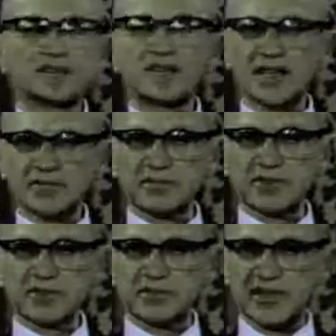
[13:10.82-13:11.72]
the government
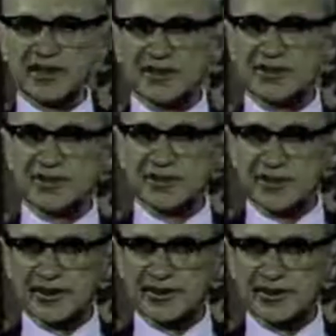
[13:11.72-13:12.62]
is the master, the
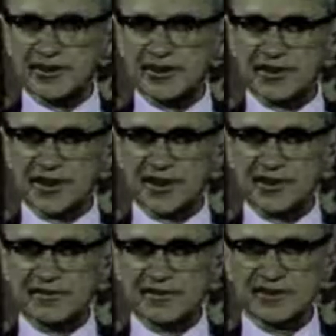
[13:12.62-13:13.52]
citizen the
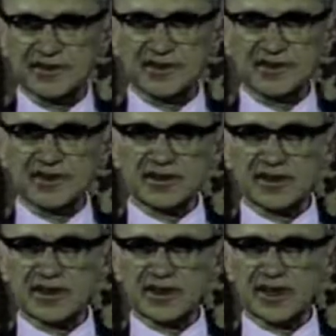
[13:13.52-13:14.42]
slave,
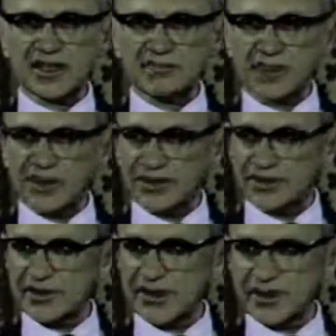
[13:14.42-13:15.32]
his income belongs
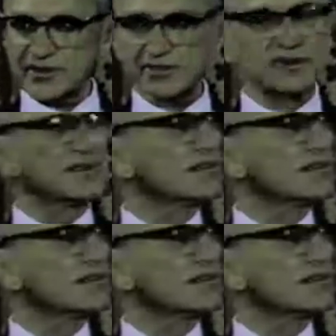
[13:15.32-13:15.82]
to government,